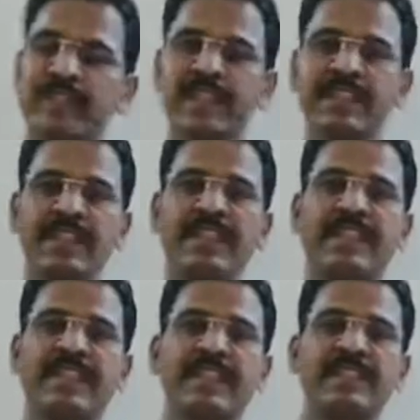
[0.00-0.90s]
just
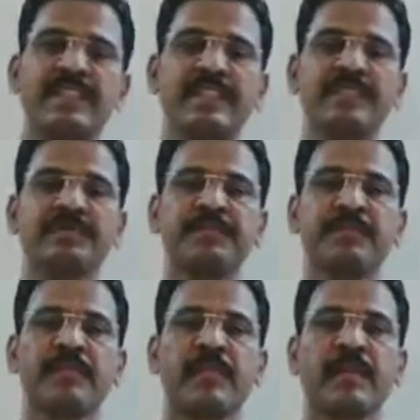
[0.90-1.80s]
discussed
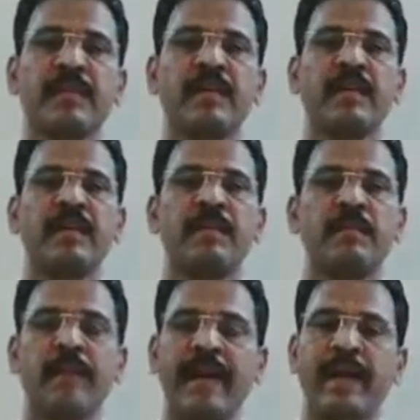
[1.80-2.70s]

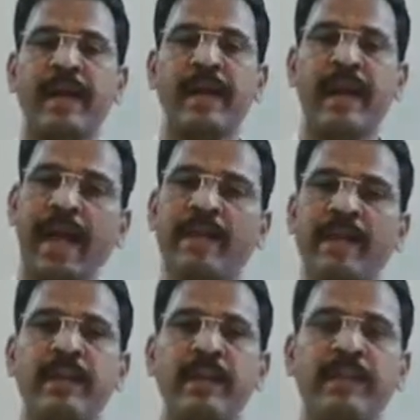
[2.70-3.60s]
by
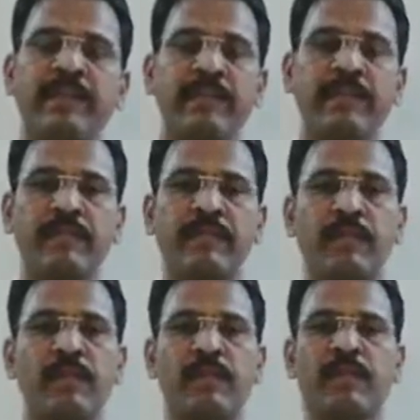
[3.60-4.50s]
activity
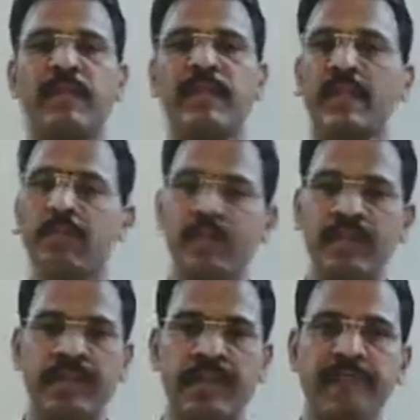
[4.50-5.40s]
from that computer
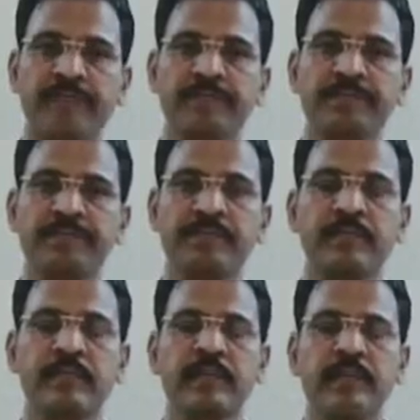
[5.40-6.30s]
screen.
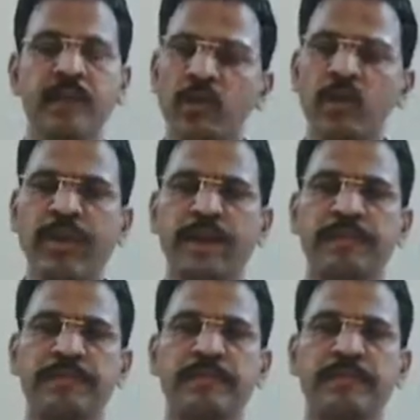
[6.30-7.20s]
Now look
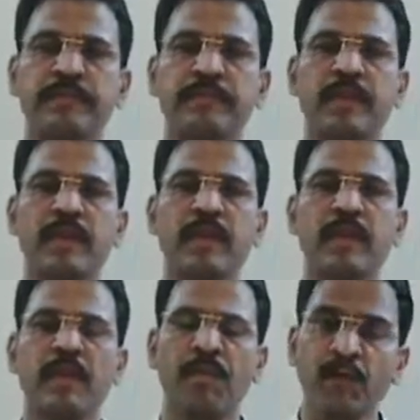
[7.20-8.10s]
here,
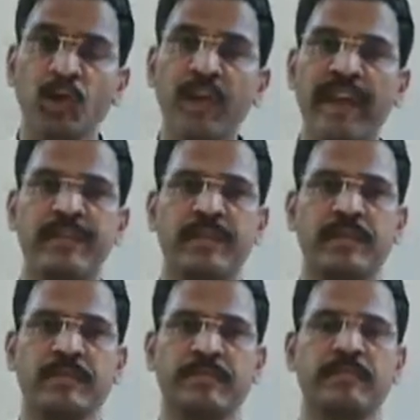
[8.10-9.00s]

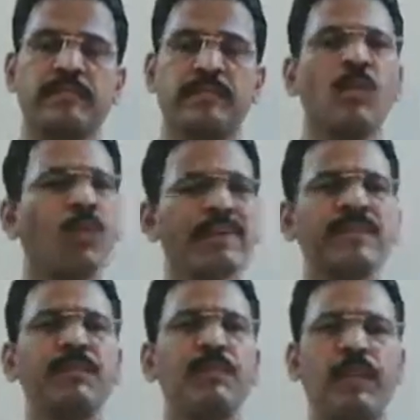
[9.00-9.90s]
progression. What is
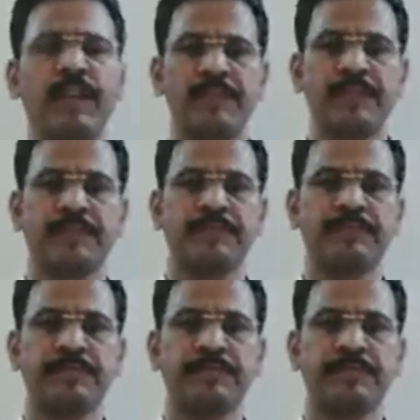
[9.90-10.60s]
that progression?